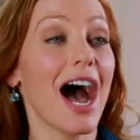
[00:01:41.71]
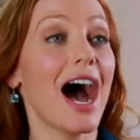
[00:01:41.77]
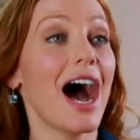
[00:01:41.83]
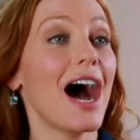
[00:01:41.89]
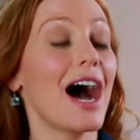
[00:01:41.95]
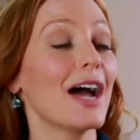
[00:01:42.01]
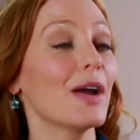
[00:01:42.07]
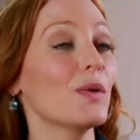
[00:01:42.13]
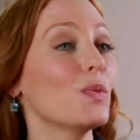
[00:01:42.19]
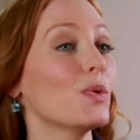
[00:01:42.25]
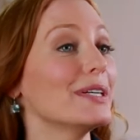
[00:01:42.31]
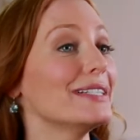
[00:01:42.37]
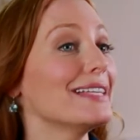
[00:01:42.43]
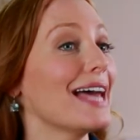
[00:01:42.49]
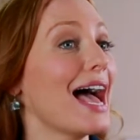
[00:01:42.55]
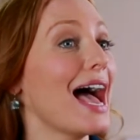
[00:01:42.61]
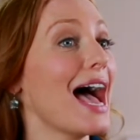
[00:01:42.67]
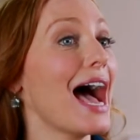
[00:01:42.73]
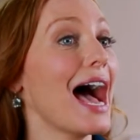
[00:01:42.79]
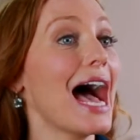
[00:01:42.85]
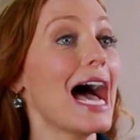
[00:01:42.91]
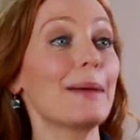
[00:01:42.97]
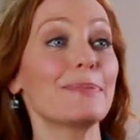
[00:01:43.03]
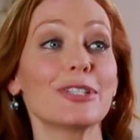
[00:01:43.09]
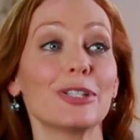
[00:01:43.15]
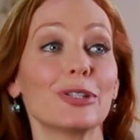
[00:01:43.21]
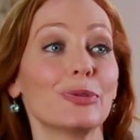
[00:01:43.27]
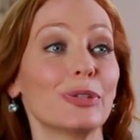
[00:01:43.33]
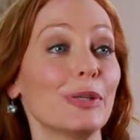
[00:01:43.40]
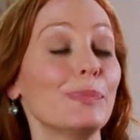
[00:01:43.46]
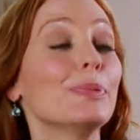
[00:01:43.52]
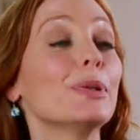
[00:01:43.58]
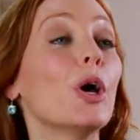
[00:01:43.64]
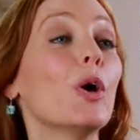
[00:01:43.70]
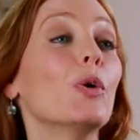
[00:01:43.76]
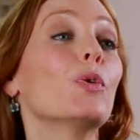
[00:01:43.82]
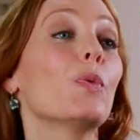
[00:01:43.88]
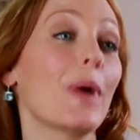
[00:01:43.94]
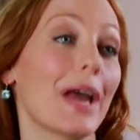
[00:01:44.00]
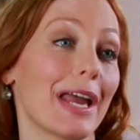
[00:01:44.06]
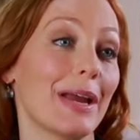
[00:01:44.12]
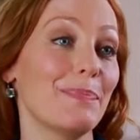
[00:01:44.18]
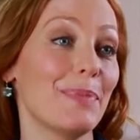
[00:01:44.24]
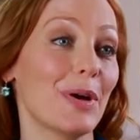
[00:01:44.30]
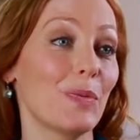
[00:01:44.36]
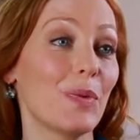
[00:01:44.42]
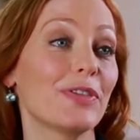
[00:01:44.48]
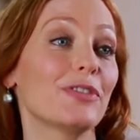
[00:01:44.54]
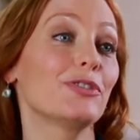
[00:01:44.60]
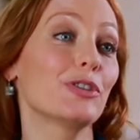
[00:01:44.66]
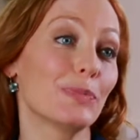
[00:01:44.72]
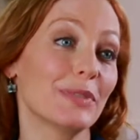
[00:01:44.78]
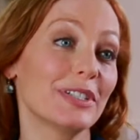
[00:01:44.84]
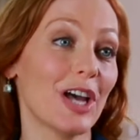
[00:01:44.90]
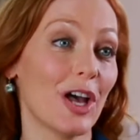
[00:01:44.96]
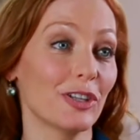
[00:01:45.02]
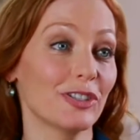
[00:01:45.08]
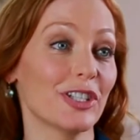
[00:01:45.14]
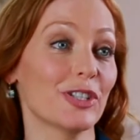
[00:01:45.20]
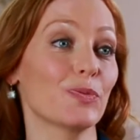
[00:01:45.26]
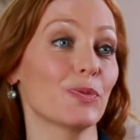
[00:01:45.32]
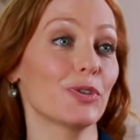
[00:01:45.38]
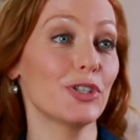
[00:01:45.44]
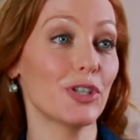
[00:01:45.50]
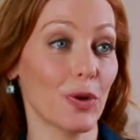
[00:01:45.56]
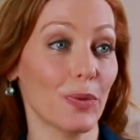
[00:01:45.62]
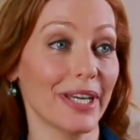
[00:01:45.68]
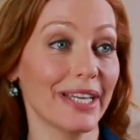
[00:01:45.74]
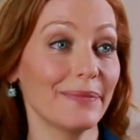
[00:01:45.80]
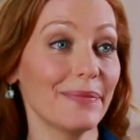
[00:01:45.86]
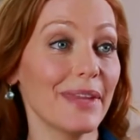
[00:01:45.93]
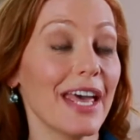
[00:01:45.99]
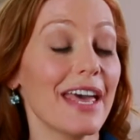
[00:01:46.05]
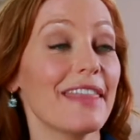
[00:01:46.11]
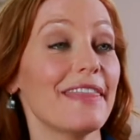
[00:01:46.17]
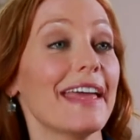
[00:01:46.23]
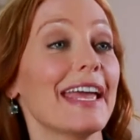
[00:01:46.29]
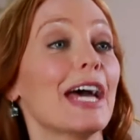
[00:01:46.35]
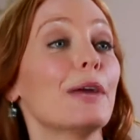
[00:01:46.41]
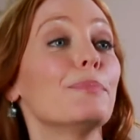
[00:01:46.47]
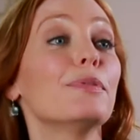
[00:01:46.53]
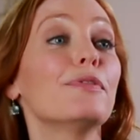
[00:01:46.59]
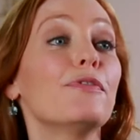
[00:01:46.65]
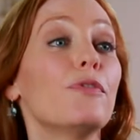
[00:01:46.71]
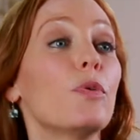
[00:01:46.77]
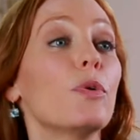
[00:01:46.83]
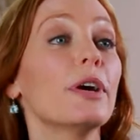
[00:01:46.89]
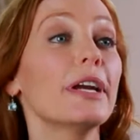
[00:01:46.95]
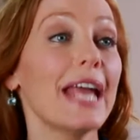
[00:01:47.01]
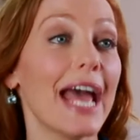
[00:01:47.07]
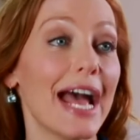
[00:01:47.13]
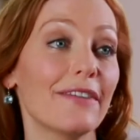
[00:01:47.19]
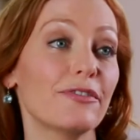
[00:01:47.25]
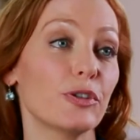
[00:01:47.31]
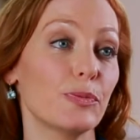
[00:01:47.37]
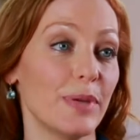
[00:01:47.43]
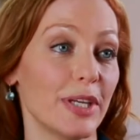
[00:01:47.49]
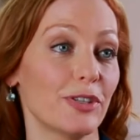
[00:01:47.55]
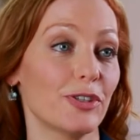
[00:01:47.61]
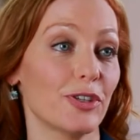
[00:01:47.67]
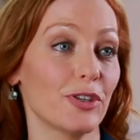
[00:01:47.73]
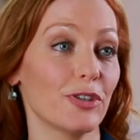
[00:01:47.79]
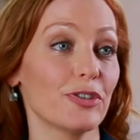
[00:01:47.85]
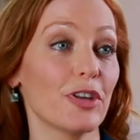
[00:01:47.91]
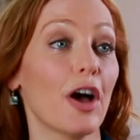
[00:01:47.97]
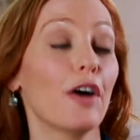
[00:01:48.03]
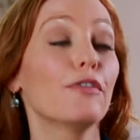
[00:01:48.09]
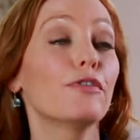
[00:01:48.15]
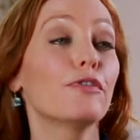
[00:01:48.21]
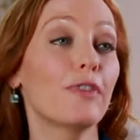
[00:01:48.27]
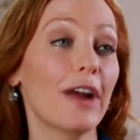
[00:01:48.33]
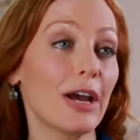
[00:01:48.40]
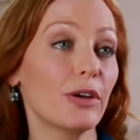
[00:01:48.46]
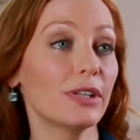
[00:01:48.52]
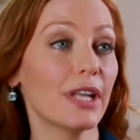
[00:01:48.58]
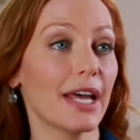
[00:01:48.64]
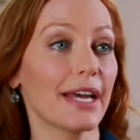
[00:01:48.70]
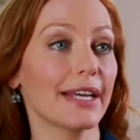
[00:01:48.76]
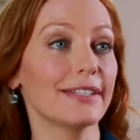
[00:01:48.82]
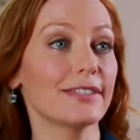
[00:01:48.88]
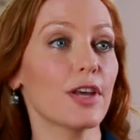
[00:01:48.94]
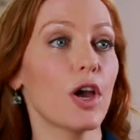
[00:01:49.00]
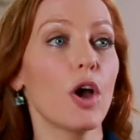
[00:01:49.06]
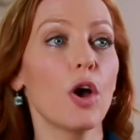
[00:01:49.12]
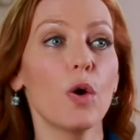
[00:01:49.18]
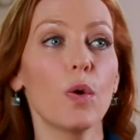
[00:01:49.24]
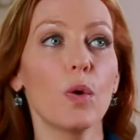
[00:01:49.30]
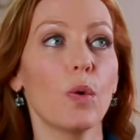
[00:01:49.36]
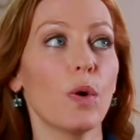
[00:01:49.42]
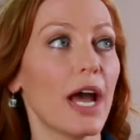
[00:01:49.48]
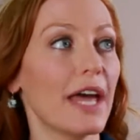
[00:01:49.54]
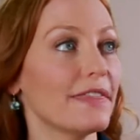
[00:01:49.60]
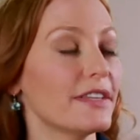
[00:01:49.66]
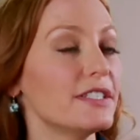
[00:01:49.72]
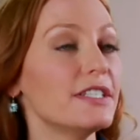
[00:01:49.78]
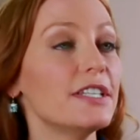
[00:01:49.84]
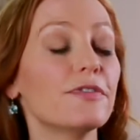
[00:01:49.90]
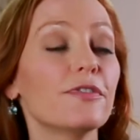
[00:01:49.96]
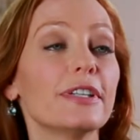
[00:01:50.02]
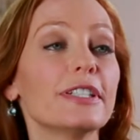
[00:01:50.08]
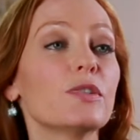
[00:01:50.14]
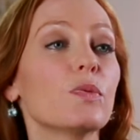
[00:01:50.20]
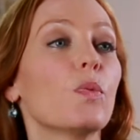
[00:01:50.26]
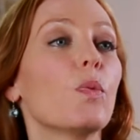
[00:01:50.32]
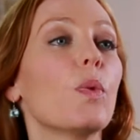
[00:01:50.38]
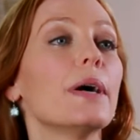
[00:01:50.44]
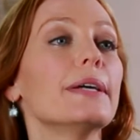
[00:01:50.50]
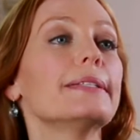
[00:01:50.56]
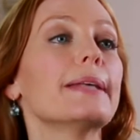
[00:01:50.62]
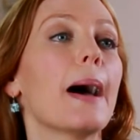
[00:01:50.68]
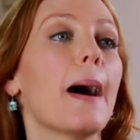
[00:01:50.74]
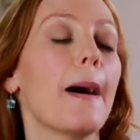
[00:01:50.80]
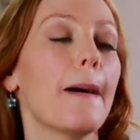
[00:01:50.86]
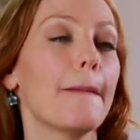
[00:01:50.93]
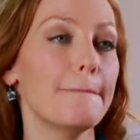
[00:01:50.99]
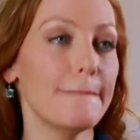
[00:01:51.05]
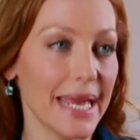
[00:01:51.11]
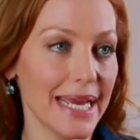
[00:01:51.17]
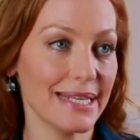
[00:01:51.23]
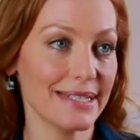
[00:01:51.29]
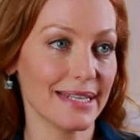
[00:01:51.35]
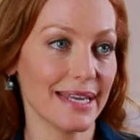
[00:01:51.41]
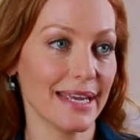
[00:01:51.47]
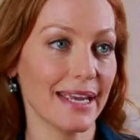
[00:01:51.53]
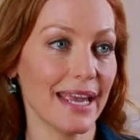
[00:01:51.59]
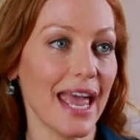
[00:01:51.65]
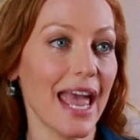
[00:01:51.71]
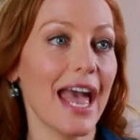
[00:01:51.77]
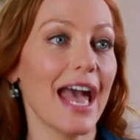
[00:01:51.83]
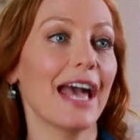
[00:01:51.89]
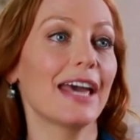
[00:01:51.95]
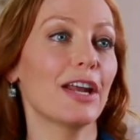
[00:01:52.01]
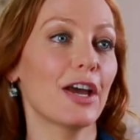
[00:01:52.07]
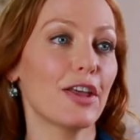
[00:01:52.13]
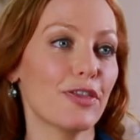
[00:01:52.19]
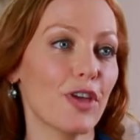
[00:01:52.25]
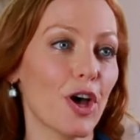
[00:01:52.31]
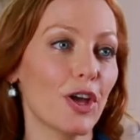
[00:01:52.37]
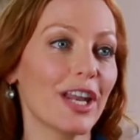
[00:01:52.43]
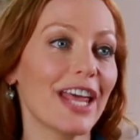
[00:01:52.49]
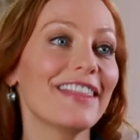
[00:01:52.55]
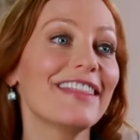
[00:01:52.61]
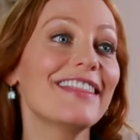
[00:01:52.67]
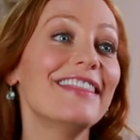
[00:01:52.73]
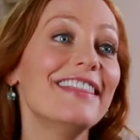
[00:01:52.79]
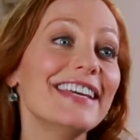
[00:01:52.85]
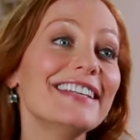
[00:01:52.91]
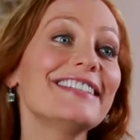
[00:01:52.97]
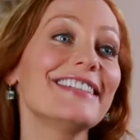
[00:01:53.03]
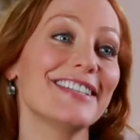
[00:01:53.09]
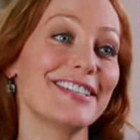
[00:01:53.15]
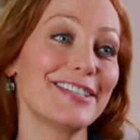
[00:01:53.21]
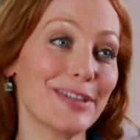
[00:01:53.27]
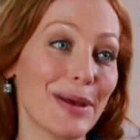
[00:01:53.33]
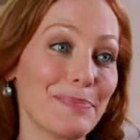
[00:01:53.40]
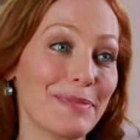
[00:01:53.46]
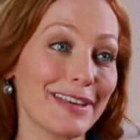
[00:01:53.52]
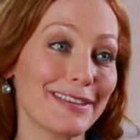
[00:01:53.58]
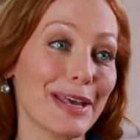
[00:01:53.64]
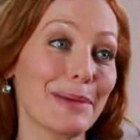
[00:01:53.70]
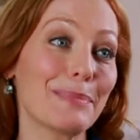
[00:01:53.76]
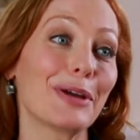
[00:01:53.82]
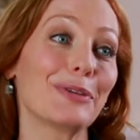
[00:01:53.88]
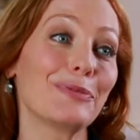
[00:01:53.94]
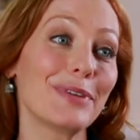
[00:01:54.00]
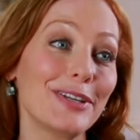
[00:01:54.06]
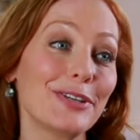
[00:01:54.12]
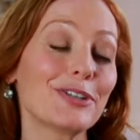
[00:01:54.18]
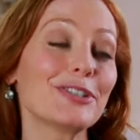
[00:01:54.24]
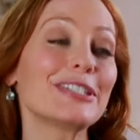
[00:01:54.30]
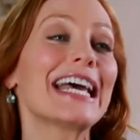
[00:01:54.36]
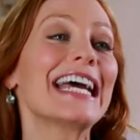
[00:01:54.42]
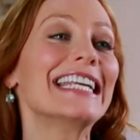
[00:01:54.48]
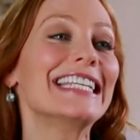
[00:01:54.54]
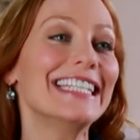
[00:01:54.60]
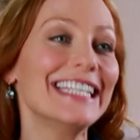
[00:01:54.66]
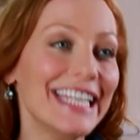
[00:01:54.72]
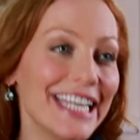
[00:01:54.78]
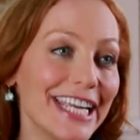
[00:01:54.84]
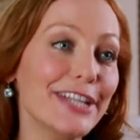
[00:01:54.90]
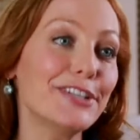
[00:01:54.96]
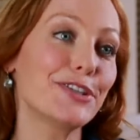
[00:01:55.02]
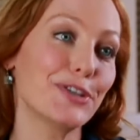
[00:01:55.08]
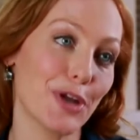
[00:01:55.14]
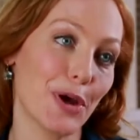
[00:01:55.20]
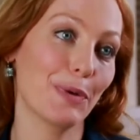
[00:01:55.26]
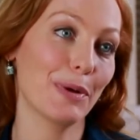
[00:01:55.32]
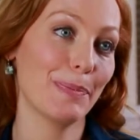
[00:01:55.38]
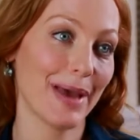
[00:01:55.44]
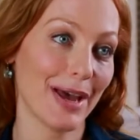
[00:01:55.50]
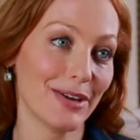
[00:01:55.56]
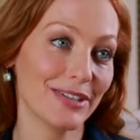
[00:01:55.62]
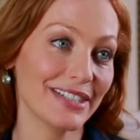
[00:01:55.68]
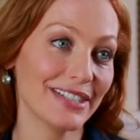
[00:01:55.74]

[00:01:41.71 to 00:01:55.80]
I was absolutely blown away by what the dermatologists were showing. They had before and after pictures of frown lines, and the difference was amazing. And I thought, this is something that my readers need to know about.